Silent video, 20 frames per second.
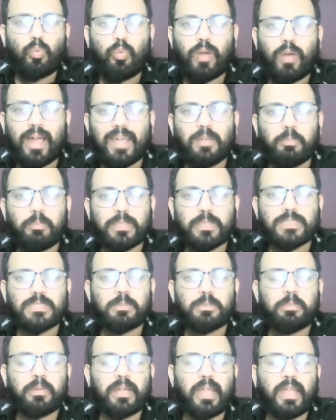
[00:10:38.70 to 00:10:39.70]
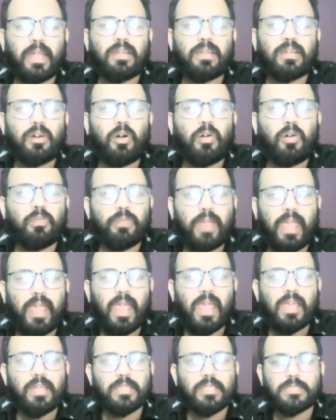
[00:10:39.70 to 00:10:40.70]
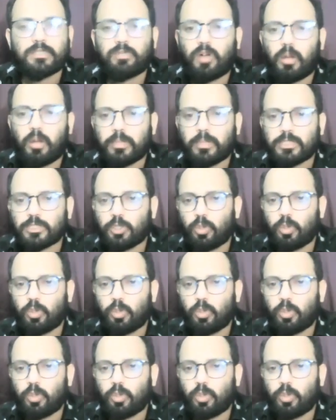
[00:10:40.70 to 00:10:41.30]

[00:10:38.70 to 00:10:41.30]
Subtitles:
White precipitate of A is forming.